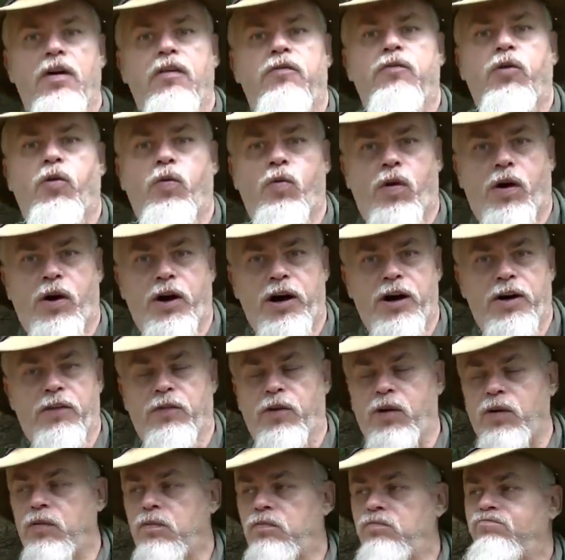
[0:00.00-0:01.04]
for
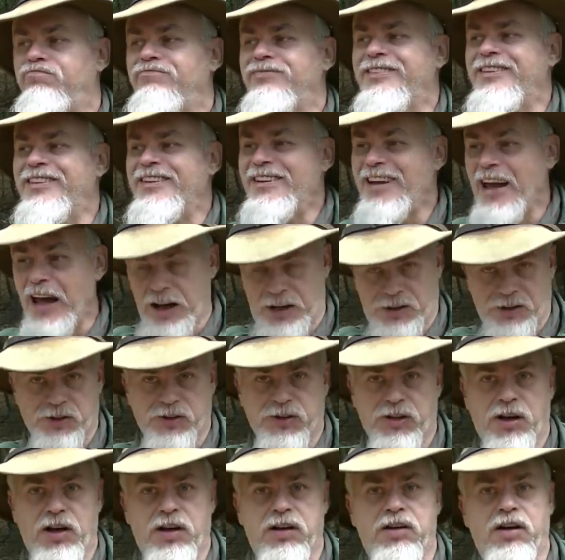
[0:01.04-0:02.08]
whatever.
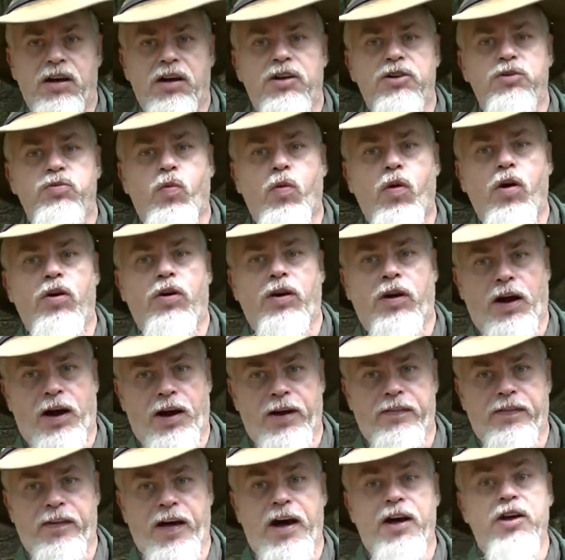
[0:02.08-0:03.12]
Yes, it does work
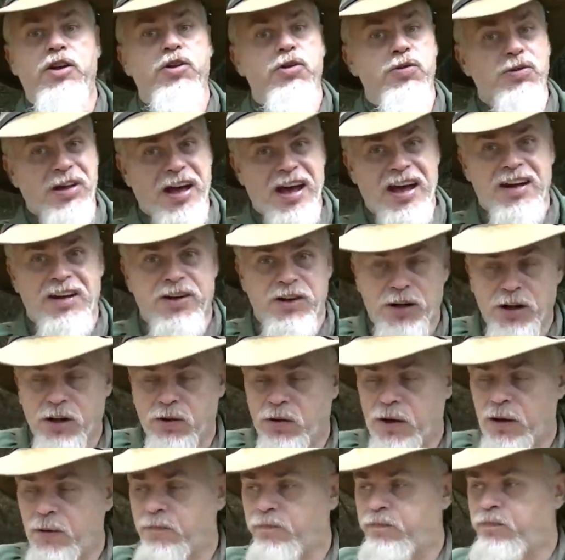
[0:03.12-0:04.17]
like that. You can do
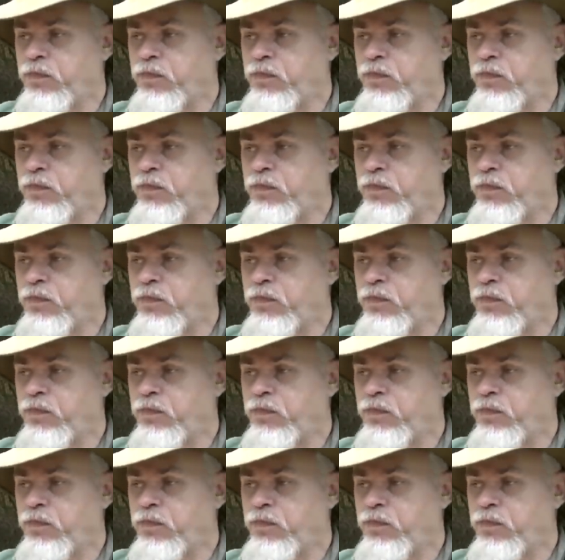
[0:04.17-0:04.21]
it.